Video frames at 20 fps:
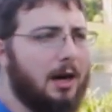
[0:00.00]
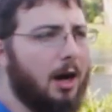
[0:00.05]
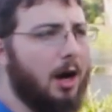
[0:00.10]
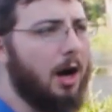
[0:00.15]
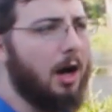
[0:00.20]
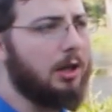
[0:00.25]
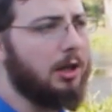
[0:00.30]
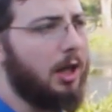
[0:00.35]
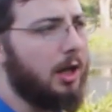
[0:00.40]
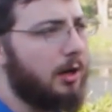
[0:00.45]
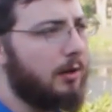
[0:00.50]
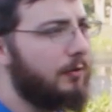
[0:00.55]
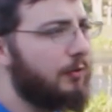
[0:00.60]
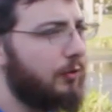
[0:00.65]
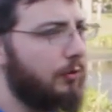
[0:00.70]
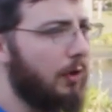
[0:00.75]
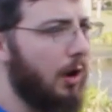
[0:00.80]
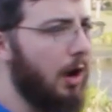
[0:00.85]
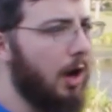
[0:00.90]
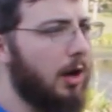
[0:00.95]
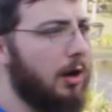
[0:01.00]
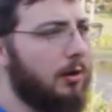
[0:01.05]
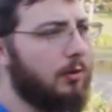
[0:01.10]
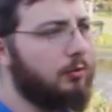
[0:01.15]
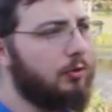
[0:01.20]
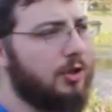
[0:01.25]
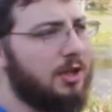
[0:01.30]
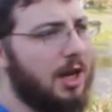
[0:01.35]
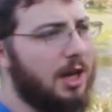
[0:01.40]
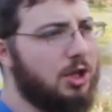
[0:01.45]
a lot
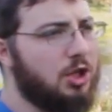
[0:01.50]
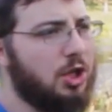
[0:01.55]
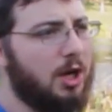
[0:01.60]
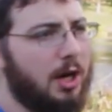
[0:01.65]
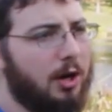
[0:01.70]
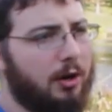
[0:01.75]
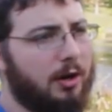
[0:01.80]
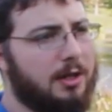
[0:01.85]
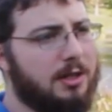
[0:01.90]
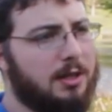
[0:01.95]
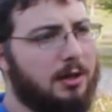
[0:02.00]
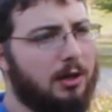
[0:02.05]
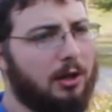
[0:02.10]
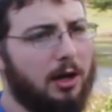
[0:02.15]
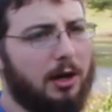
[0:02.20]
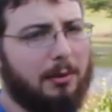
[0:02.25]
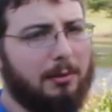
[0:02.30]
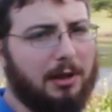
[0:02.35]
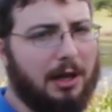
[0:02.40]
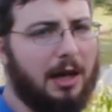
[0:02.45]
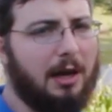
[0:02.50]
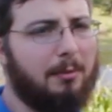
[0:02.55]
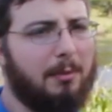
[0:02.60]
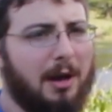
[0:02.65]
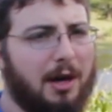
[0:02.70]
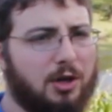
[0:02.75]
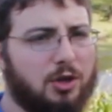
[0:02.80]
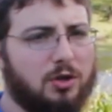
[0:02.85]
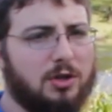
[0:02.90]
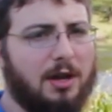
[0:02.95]
of retention areas and a lot of land
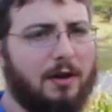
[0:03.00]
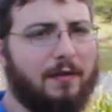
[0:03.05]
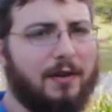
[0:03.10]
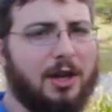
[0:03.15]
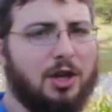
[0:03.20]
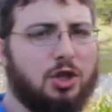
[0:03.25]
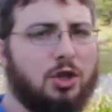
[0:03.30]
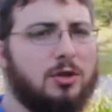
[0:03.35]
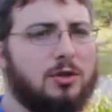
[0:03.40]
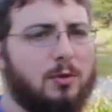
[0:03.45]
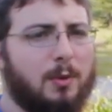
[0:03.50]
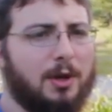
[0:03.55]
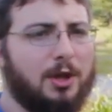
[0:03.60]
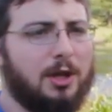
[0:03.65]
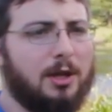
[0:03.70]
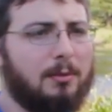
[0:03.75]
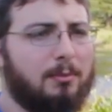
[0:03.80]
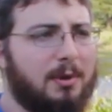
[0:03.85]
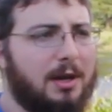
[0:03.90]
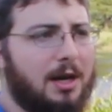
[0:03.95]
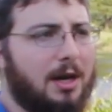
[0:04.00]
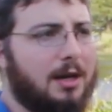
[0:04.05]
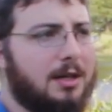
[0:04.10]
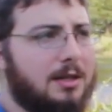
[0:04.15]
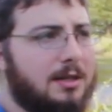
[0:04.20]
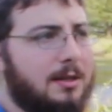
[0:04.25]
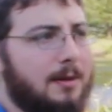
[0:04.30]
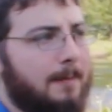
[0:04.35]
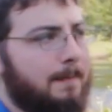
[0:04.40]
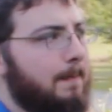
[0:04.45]
managers have issues with it
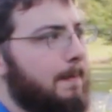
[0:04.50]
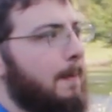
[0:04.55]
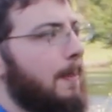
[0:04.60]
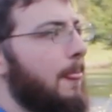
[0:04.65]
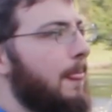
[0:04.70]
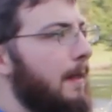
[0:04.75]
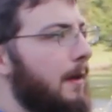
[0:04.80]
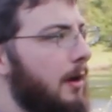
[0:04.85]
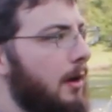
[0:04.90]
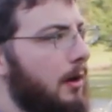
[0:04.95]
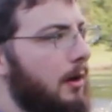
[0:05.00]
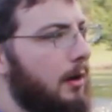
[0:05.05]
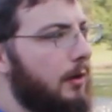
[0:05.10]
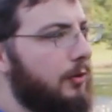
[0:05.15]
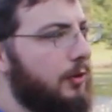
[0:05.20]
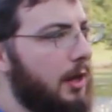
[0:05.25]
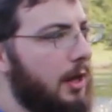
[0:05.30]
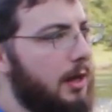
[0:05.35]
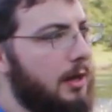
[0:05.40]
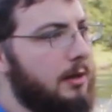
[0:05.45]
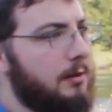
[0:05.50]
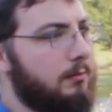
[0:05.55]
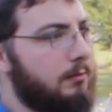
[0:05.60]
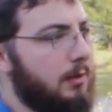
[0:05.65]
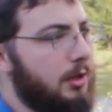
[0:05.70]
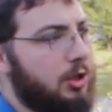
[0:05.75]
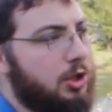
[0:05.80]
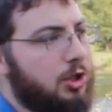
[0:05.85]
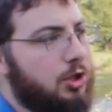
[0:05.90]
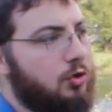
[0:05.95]
because
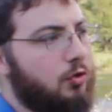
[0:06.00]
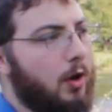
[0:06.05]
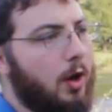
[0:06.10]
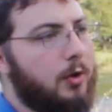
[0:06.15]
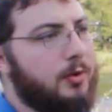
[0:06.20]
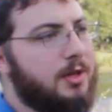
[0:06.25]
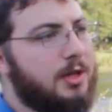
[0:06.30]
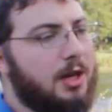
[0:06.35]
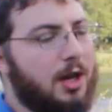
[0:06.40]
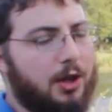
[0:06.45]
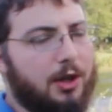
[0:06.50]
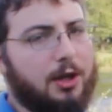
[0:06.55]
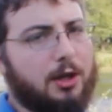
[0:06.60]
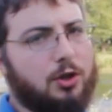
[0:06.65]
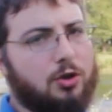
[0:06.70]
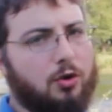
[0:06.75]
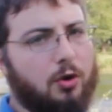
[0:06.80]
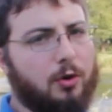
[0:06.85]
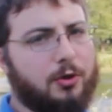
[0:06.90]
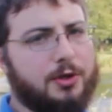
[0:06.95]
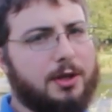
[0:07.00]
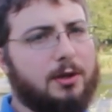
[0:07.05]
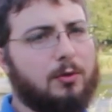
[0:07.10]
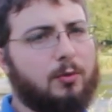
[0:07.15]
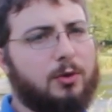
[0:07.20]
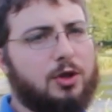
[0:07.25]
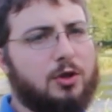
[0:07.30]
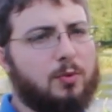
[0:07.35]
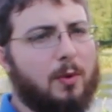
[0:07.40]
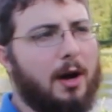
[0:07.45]
it just grows and nothing controls it,
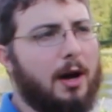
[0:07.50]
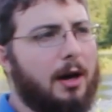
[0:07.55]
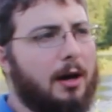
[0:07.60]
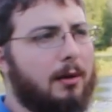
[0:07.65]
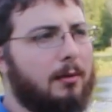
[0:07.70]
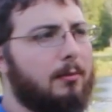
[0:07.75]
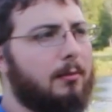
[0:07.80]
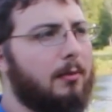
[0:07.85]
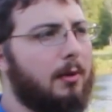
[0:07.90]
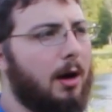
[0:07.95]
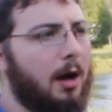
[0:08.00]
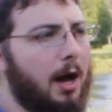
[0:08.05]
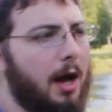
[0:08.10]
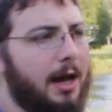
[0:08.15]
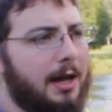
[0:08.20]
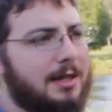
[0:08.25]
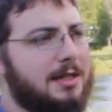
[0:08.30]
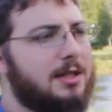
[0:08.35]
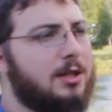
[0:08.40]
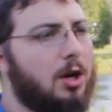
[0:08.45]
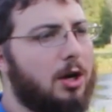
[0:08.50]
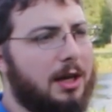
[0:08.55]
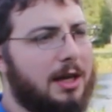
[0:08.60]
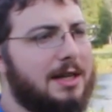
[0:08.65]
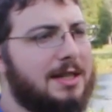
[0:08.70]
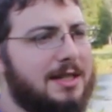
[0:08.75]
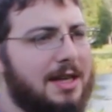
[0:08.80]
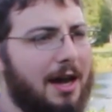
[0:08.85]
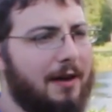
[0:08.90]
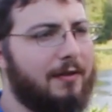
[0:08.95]
which is why I at
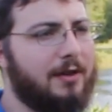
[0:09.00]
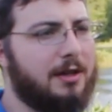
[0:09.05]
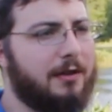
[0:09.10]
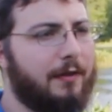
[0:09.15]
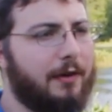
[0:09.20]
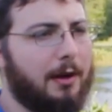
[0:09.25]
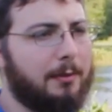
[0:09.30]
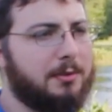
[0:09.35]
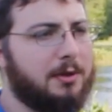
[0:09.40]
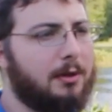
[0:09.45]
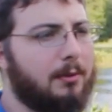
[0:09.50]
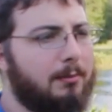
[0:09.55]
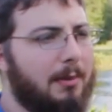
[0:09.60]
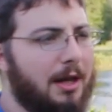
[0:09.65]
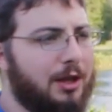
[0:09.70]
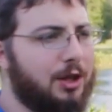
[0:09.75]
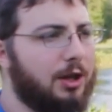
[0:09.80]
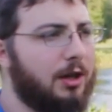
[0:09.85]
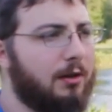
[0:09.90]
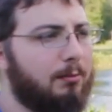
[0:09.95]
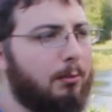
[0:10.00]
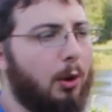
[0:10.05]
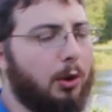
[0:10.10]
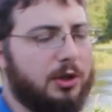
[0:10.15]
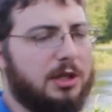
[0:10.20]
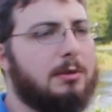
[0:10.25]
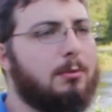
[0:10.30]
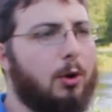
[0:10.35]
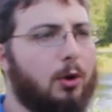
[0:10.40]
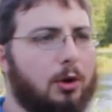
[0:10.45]
Stalking Savvy developed a method of
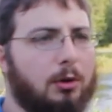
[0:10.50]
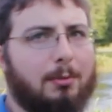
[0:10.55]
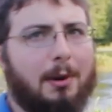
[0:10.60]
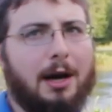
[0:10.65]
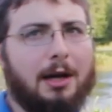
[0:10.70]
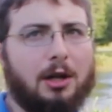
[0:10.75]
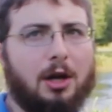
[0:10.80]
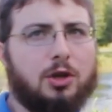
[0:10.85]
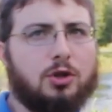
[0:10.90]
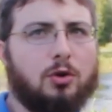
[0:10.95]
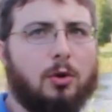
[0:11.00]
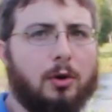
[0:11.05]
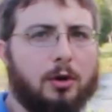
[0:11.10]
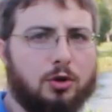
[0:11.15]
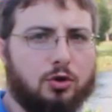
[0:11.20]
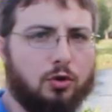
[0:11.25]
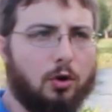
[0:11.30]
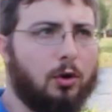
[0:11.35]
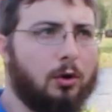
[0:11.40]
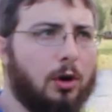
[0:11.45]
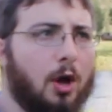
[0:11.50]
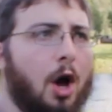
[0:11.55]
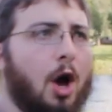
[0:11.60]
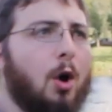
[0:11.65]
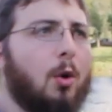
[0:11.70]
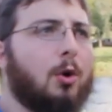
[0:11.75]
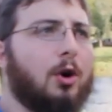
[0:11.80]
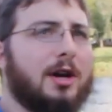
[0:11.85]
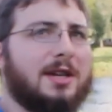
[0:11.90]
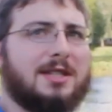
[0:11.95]
multimodal biological control
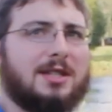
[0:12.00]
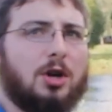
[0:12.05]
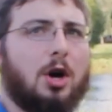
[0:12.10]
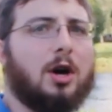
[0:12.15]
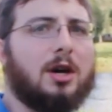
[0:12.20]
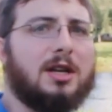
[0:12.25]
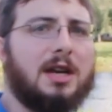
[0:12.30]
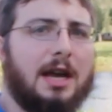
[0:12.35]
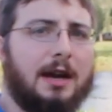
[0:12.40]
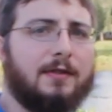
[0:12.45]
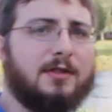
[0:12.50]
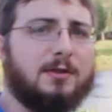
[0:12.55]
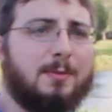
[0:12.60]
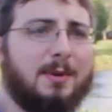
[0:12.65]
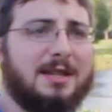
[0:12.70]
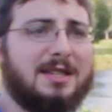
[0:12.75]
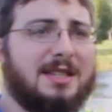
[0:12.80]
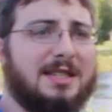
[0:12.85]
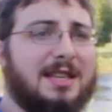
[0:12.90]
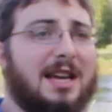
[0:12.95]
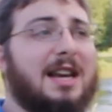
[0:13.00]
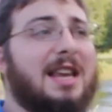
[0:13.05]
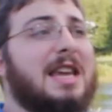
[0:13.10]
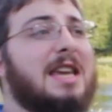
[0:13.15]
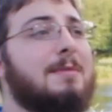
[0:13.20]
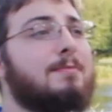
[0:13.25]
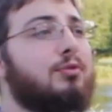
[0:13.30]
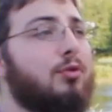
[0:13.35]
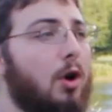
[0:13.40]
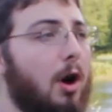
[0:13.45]
where I stock native species that
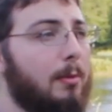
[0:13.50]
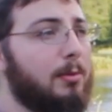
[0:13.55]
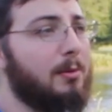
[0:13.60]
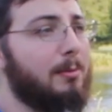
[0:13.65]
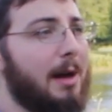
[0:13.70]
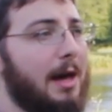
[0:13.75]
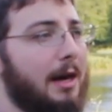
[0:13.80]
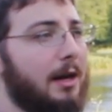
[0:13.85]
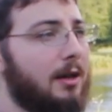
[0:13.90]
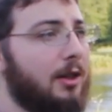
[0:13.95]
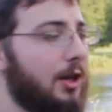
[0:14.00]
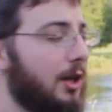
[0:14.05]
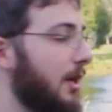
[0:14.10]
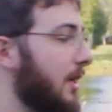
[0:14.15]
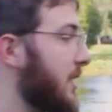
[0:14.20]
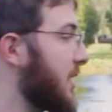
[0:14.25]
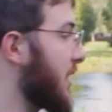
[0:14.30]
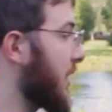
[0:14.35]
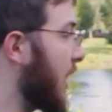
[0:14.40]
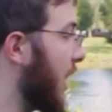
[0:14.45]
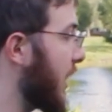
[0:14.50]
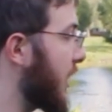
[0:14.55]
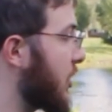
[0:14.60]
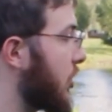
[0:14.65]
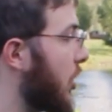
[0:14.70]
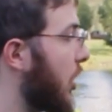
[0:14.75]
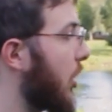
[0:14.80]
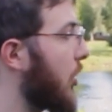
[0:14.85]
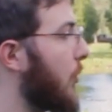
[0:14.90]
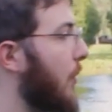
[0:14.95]
eat problematic things like
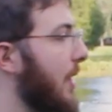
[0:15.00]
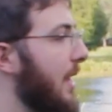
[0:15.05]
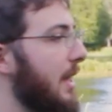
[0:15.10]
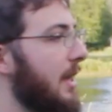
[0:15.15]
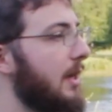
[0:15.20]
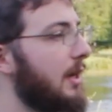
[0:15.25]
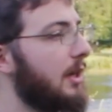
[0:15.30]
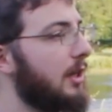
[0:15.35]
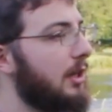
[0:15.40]
duckweed,